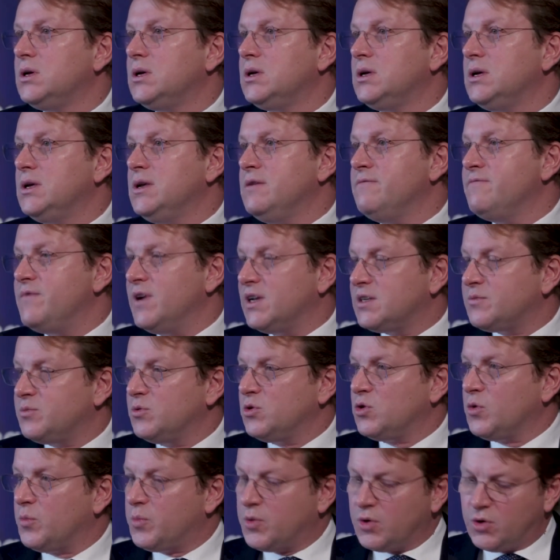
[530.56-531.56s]
investment
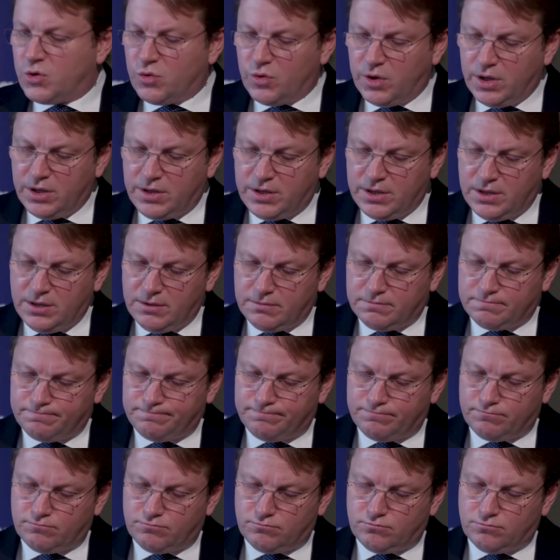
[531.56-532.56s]
opportunity
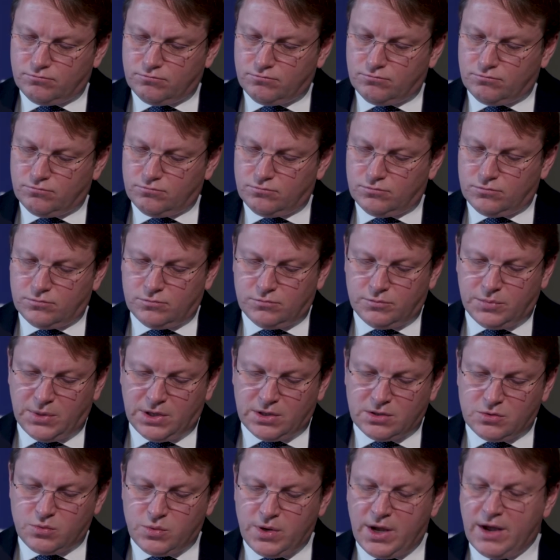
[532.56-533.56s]

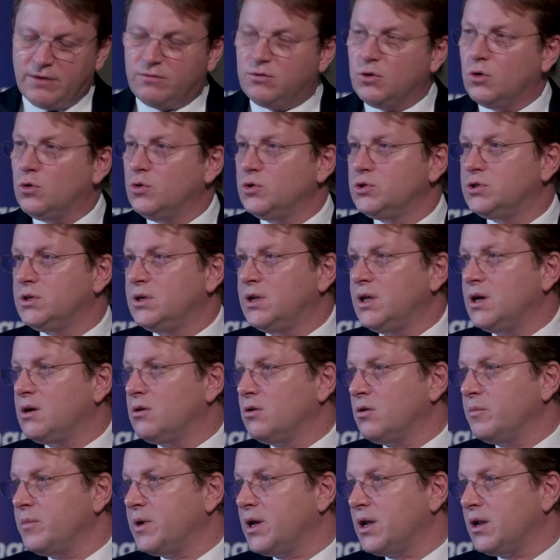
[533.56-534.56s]
because we have launched an
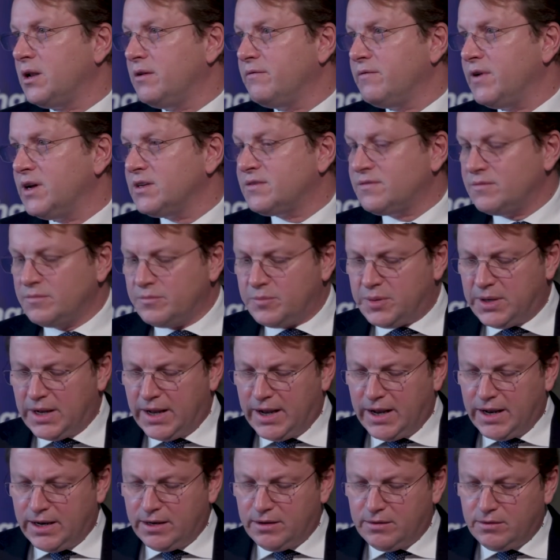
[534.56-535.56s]
economic and investment
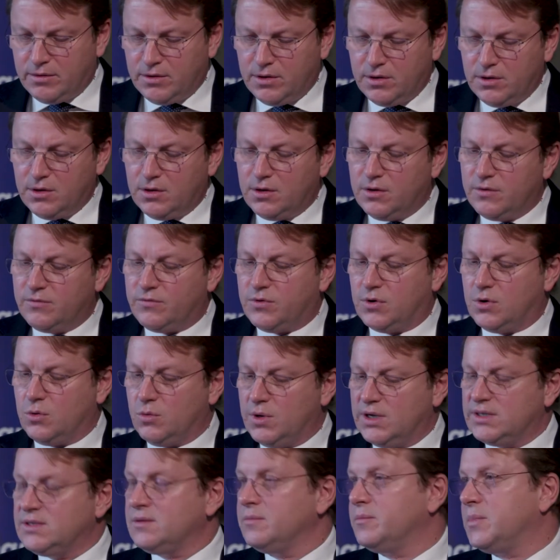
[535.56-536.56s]
plan for the
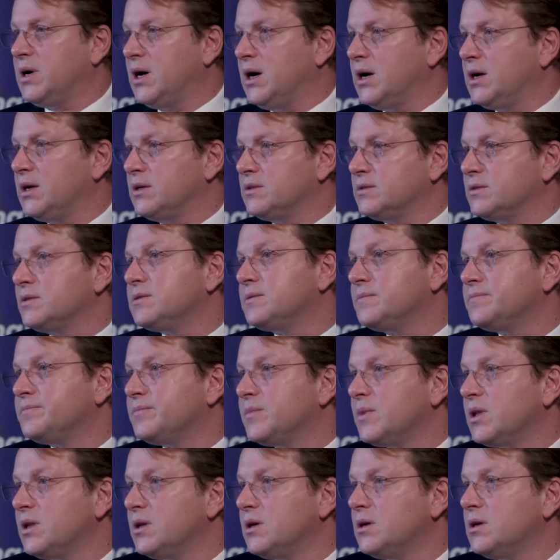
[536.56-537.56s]
Western Balkans.
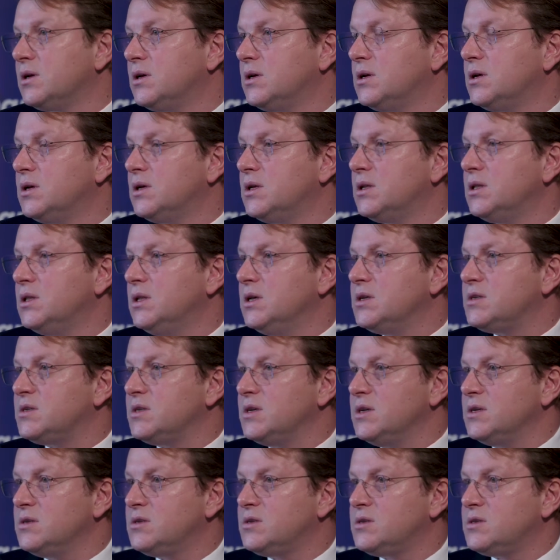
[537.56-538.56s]
This
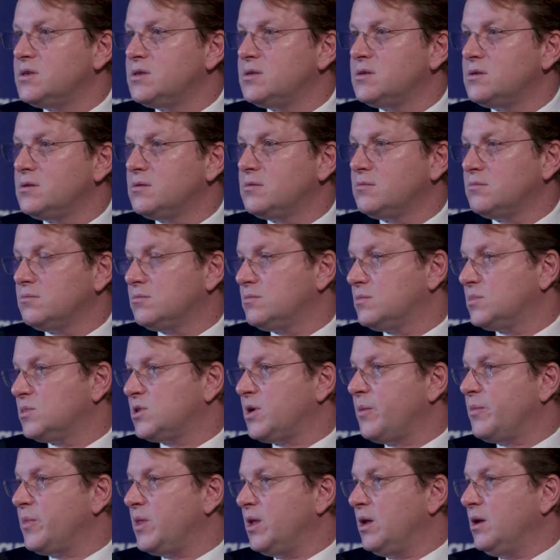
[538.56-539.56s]
is
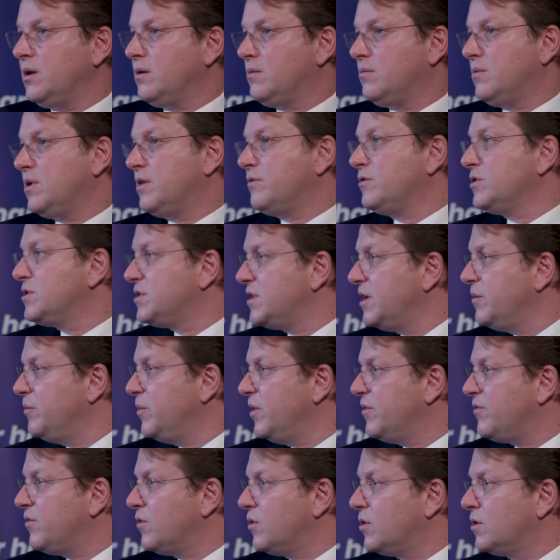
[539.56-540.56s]
something never seen
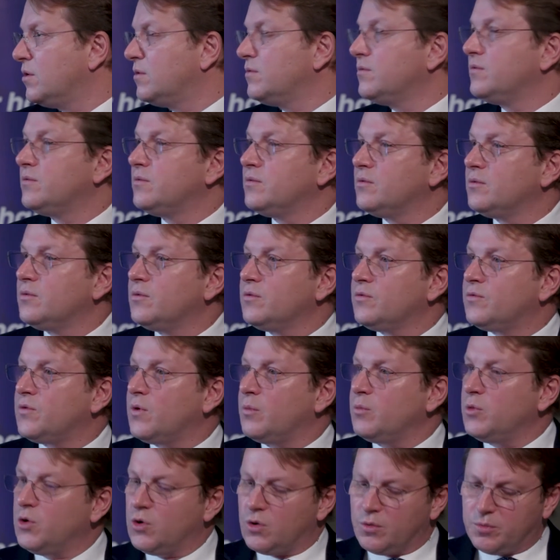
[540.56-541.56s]
before from
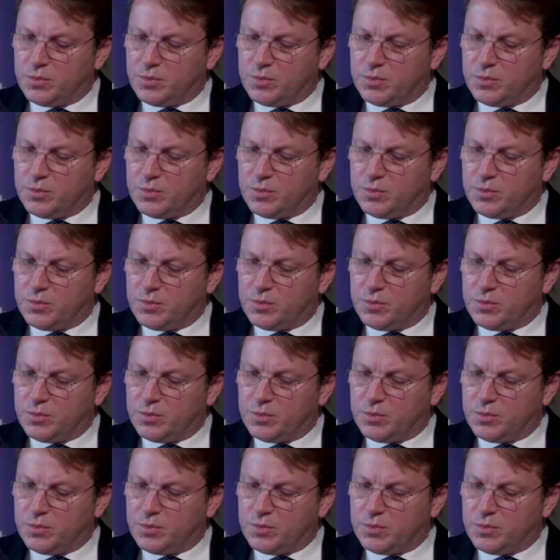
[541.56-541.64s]
Europe.